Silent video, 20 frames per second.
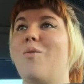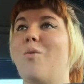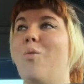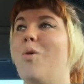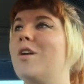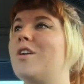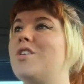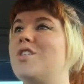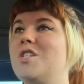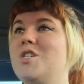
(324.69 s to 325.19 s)

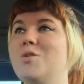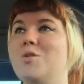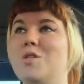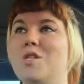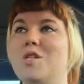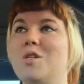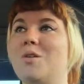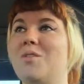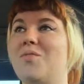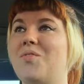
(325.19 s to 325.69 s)
what do you
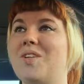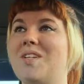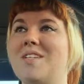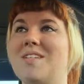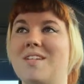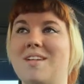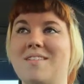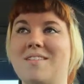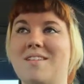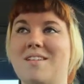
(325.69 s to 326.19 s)
do if it
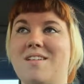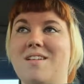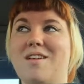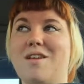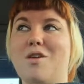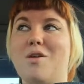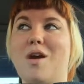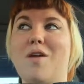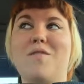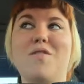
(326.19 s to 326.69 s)
doesn't
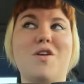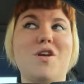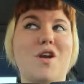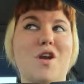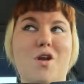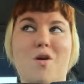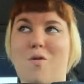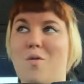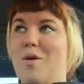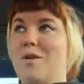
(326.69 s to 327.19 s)
you have
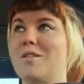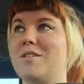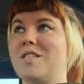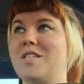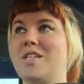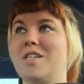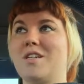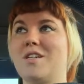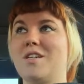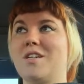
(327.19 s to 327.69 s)
no
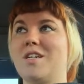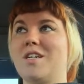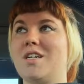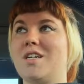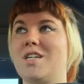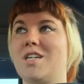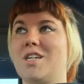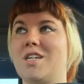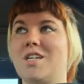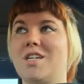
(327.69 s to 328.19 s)

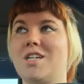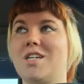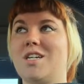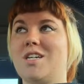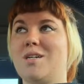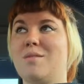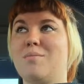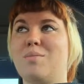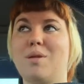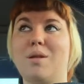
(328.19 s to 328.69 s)
ulterior
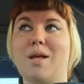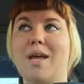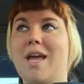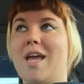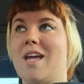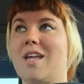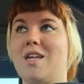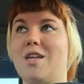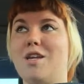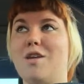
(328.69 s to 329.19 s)

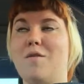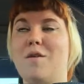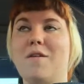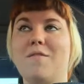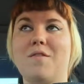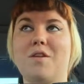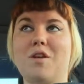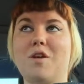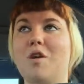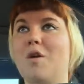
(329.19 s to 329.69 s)
plan you
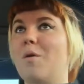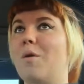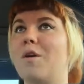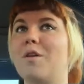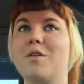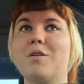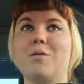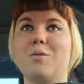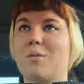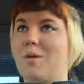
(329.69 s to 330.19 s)
have no
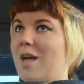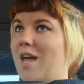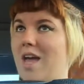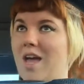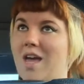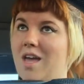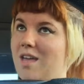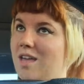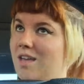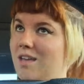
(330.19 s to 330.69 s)
other
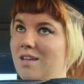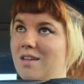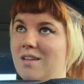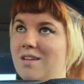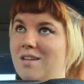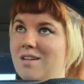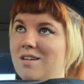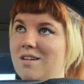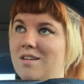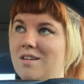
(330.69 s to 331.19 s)
way
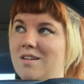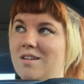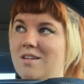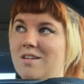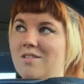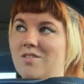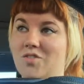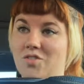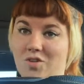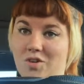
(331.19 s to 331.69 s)

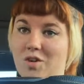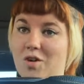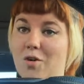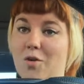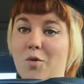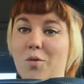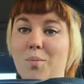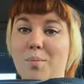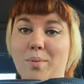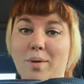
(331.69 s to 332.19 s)
to
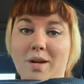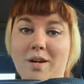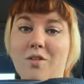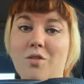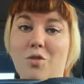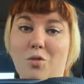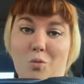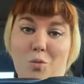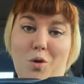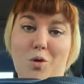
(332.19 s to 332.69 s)
go but
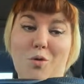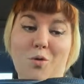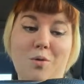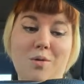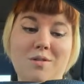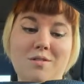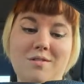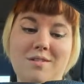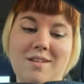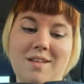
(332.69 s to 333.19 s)
through
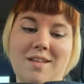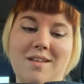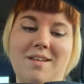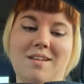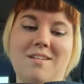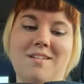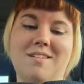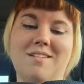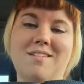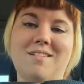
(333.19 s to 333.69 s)

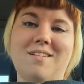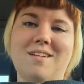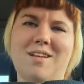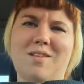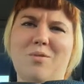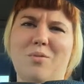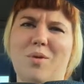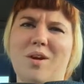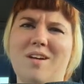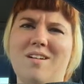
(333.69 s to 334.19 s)
and
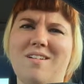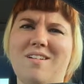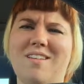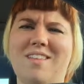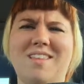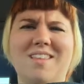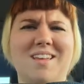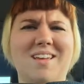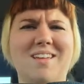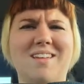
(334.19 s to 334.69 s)
it's weird to
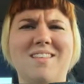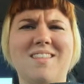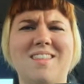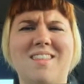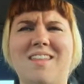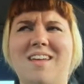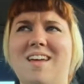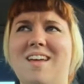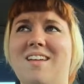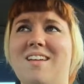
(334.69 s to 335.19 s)
think
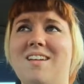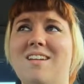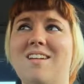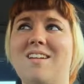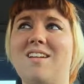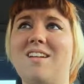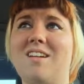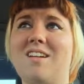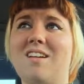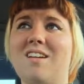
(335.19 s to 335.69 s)
that
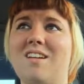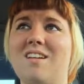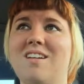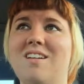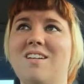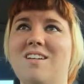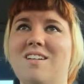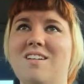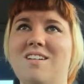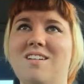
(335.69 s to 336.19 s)

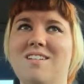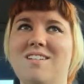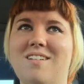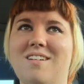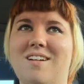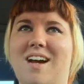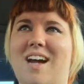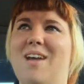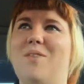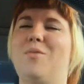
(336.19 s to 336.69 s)

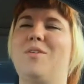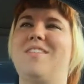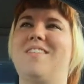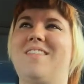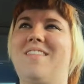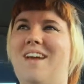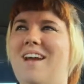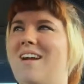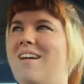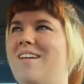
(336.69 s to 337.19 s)
i was
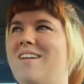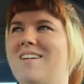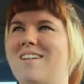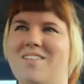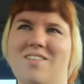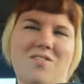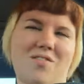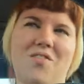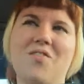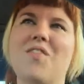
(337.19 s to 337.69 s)
there it
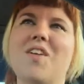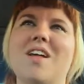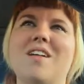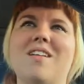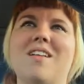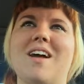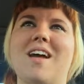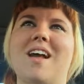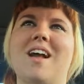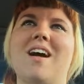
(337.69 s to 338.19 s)
doesn't feel
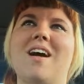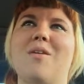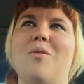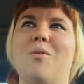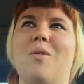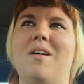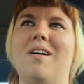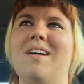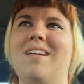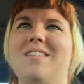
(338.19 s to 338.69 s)
like i
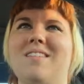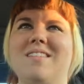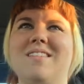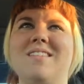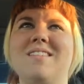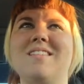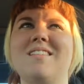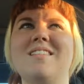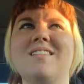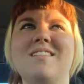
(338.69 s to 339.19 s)

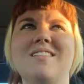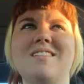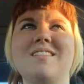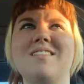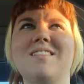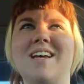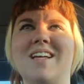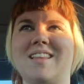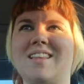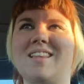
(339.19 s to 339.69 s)
was
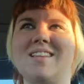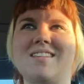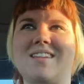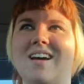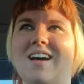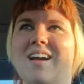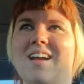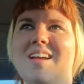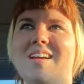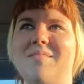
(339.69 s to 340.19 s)
at the
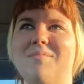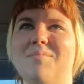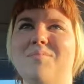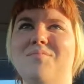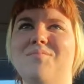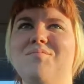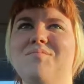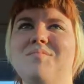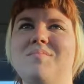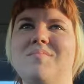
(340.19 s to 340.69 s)
time